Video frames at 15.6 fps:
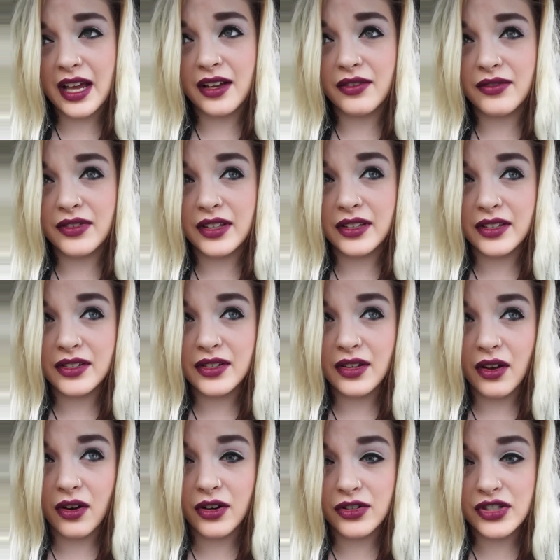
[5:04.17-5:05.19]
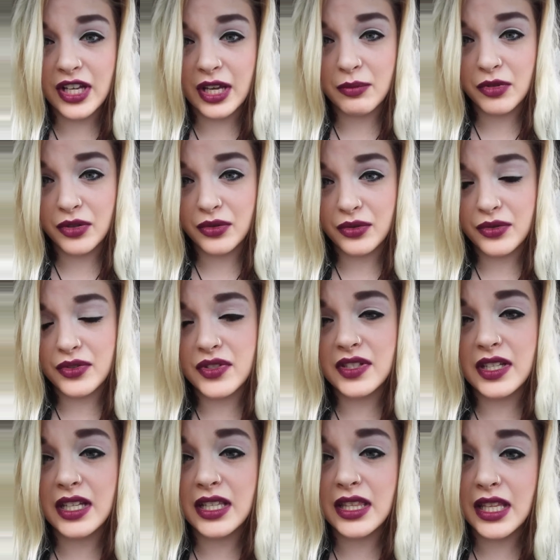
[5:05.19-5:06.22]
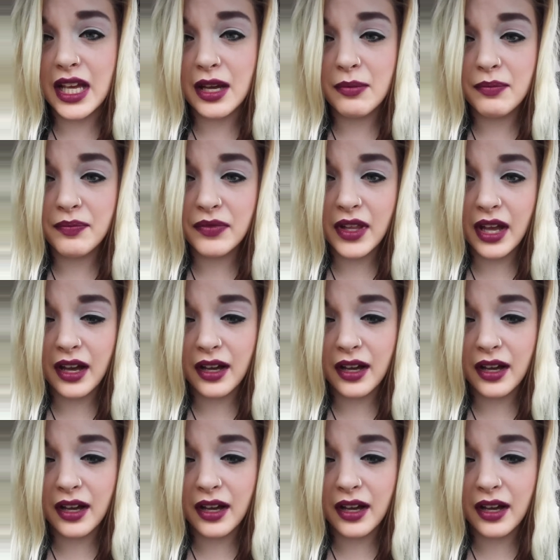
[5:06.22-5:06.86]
have the harsh chemicals in them.